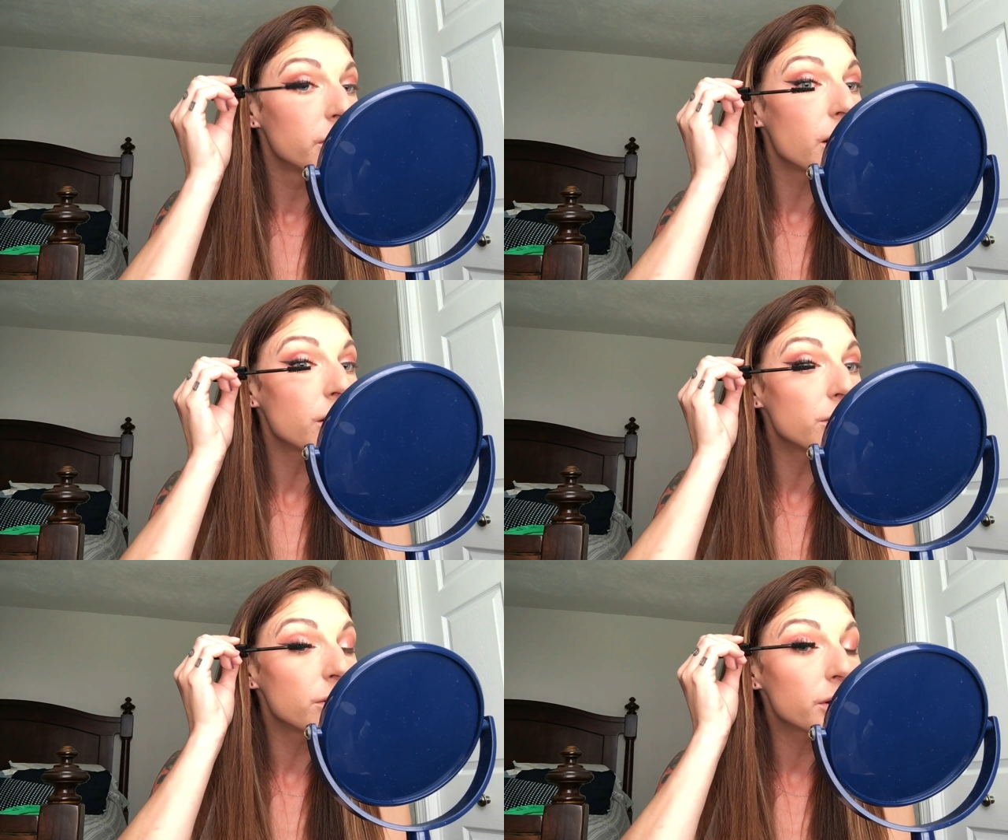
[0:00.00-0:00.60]

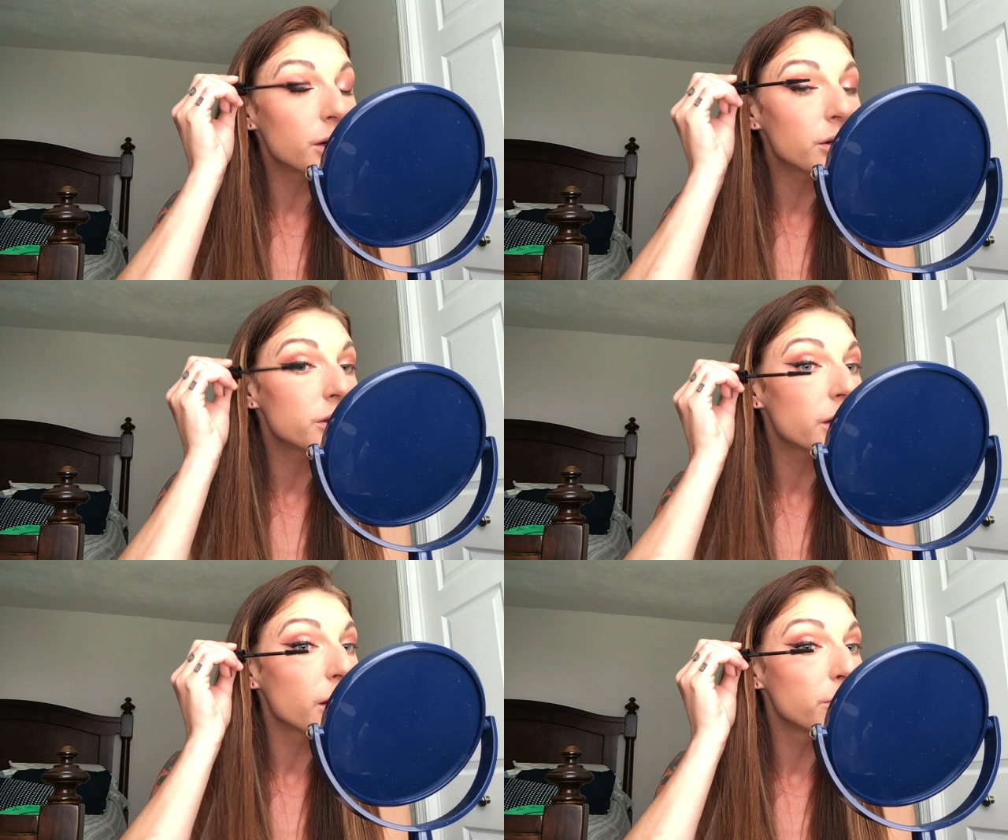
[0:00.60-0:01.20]
Oh, okay,
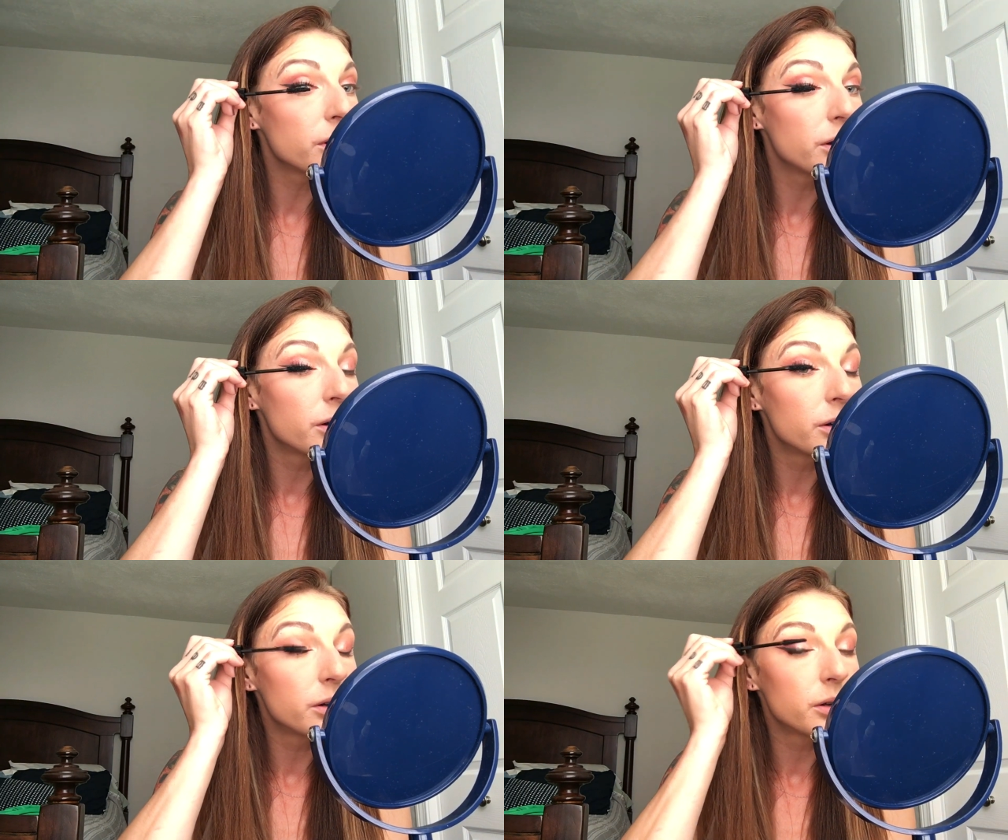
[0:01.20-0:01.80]
good job.
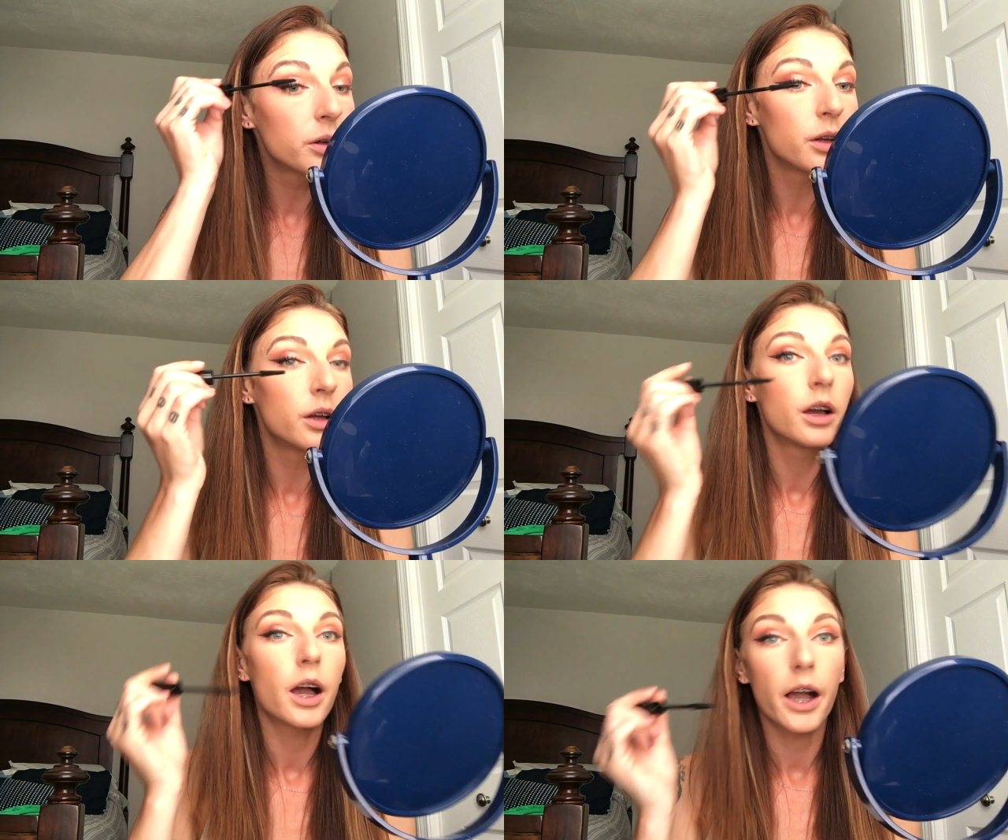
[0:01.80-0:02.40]

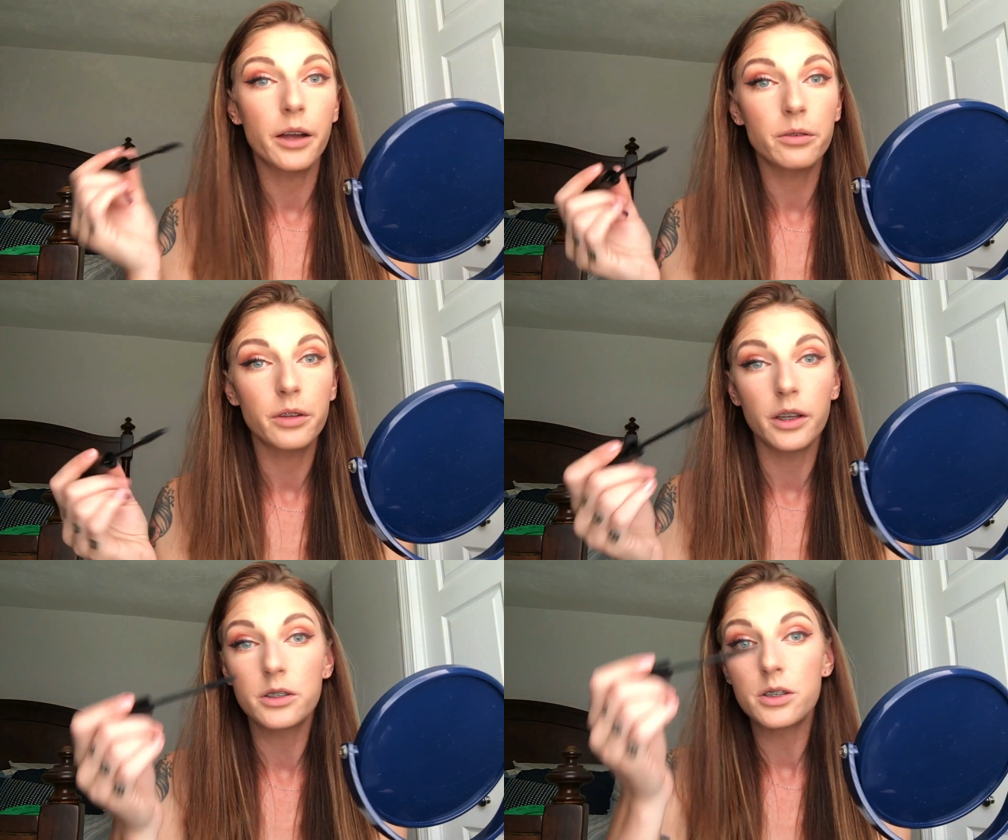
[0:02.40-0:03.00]
I don't
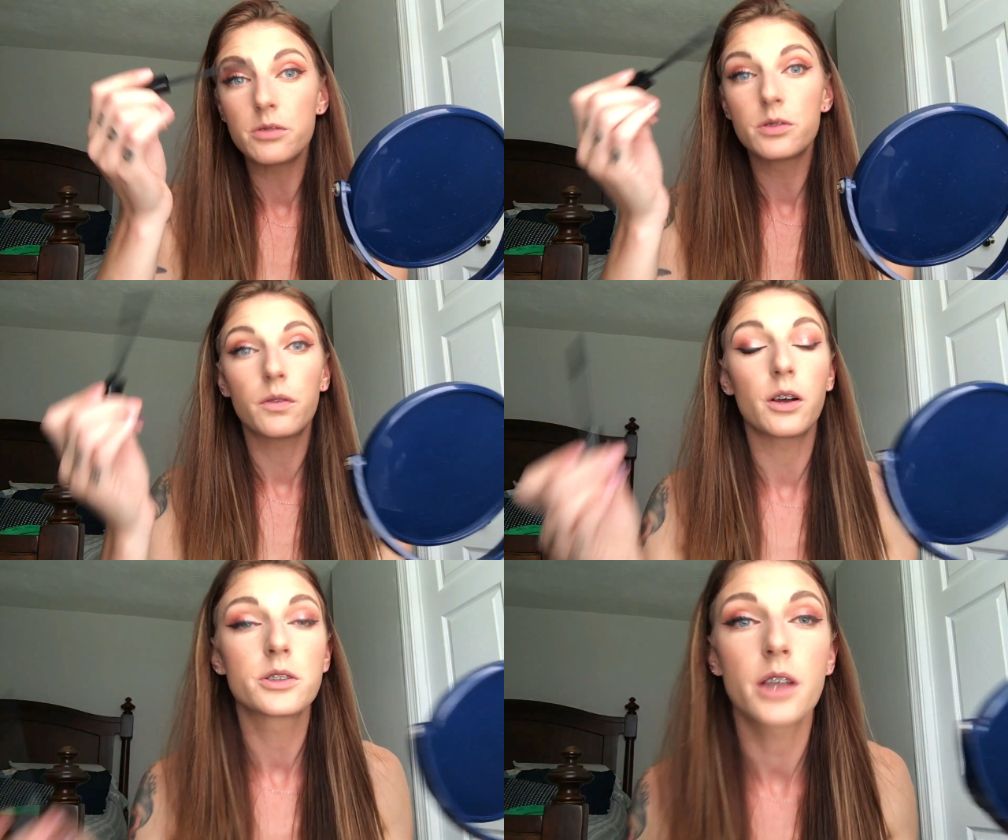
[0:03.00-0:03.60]
like to use
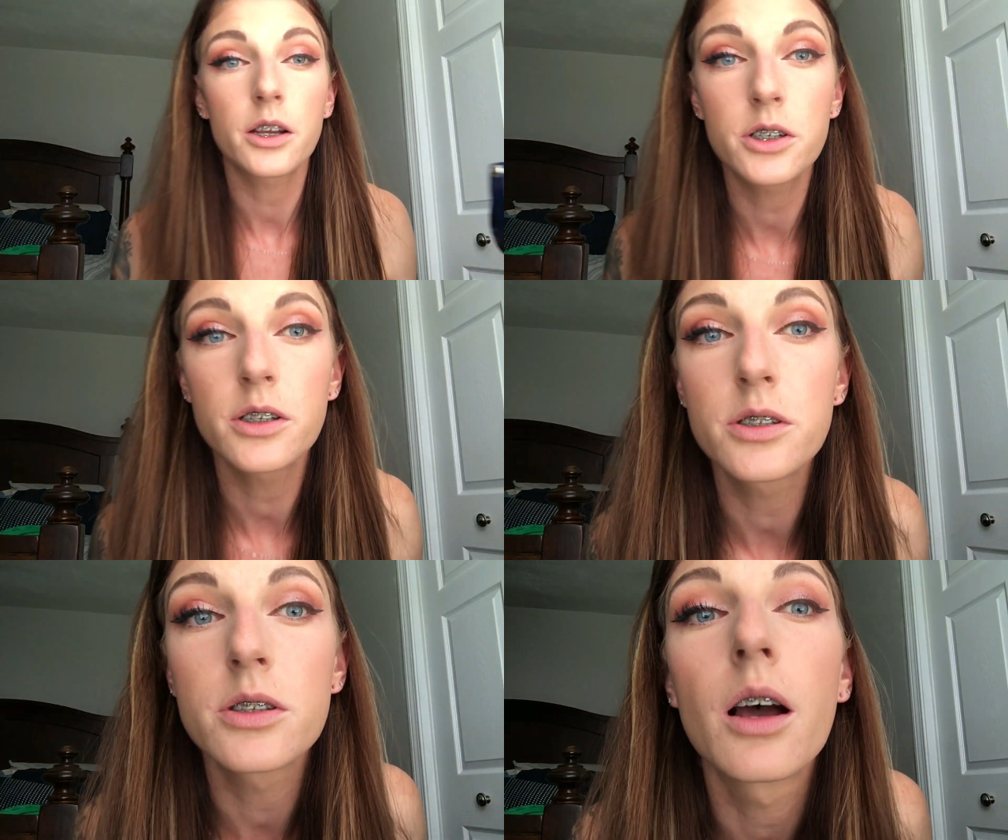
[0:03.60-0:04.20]
false
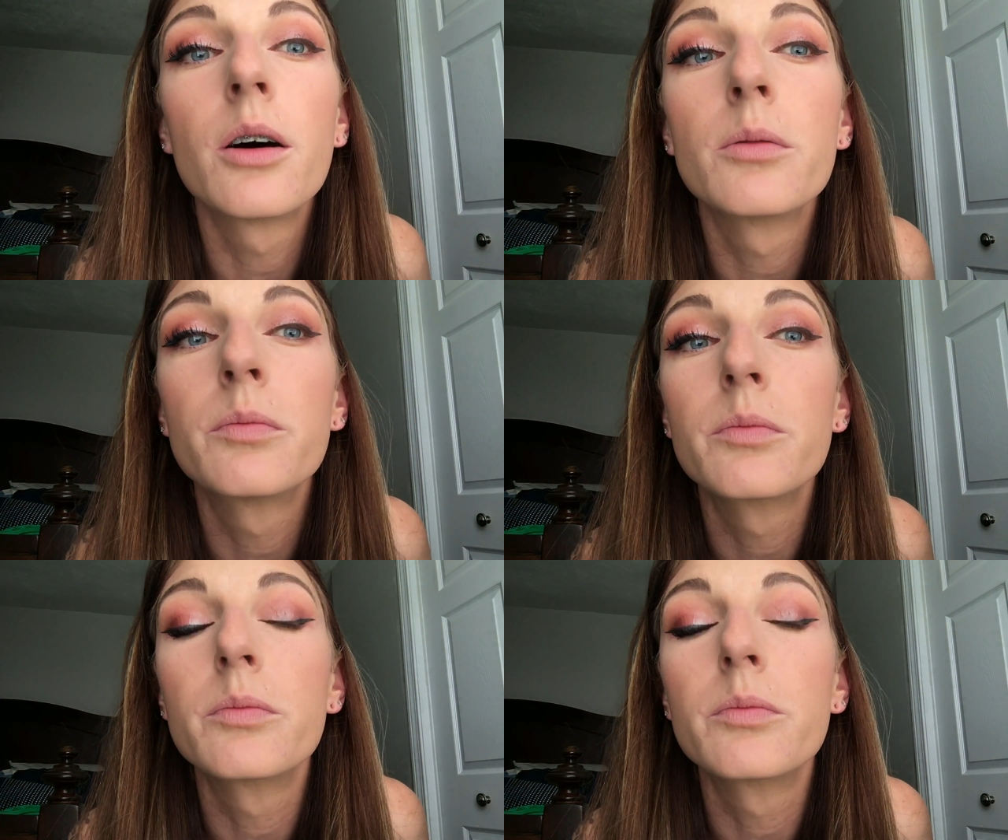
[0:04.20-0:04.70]
lashes, so